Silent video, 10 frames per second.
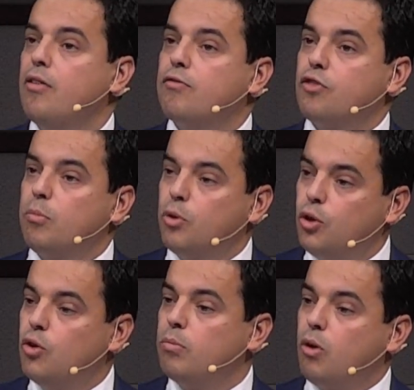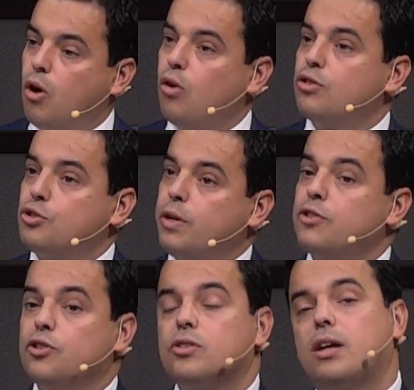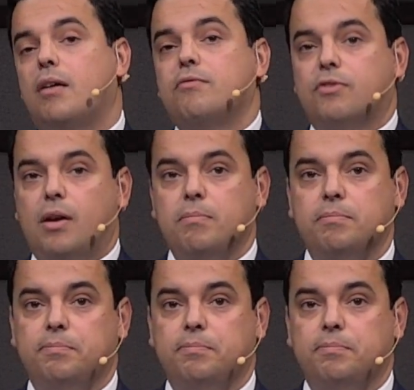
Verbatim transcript: from whom all treasures come from.